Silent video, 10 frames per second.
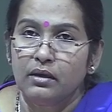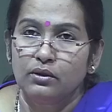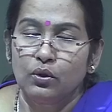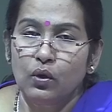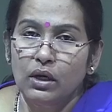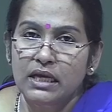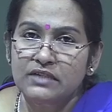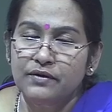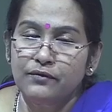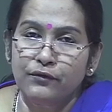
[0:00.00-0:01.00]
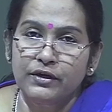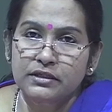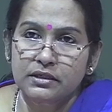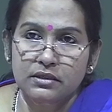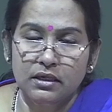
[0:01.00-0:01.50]
the goal has been fixed
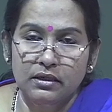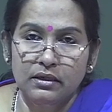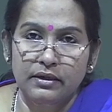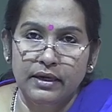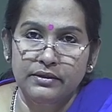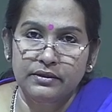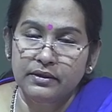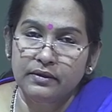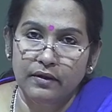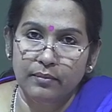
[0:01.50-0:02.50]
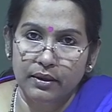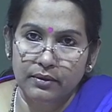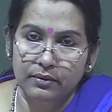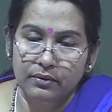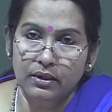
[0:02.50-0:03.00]
at a certain criterion level.
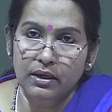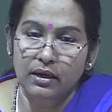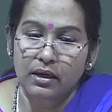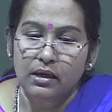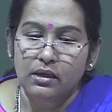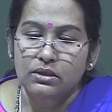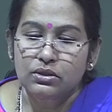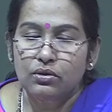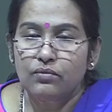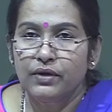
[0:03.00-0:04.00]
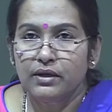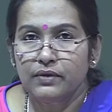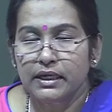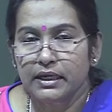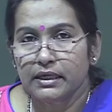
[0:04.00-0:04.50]
Okay. So, when we
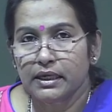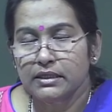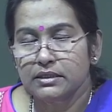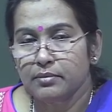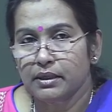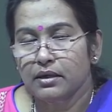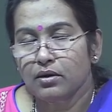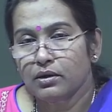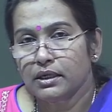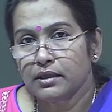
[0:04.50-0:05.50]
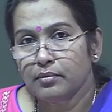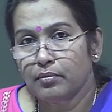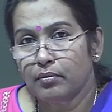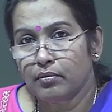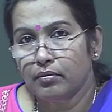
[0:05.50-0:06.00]
are engaged in metacognitive
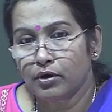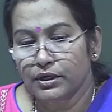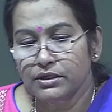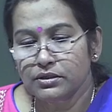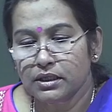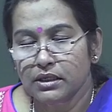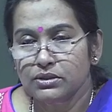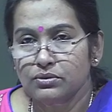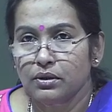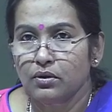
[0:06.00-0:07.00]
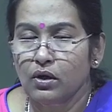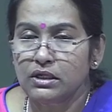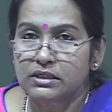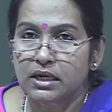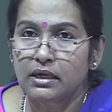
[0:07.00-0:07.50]
monitoring, so
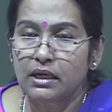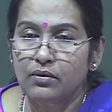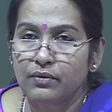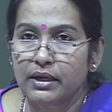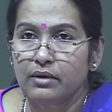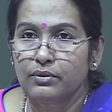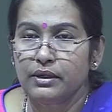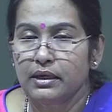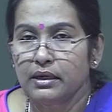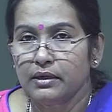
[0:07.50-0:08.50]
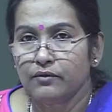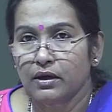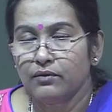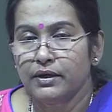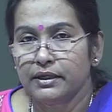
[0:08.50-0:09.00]
constantly we are
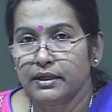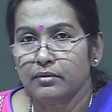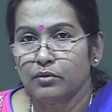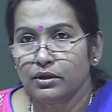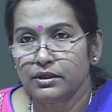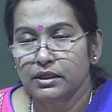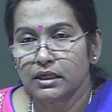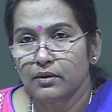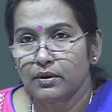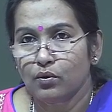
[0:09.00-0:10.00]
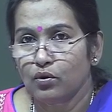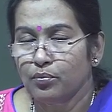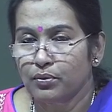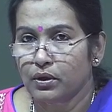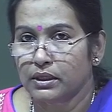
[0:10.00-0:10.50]
evaluating, monitoring our own
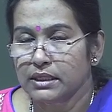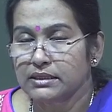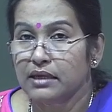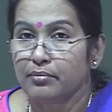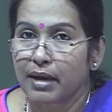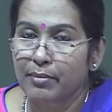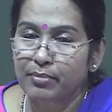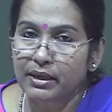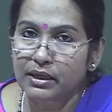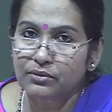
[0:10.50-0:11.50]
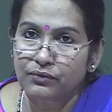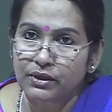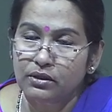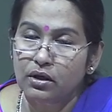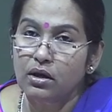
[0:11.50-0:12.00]
progress and mapping it
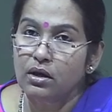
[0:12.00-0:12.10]
with the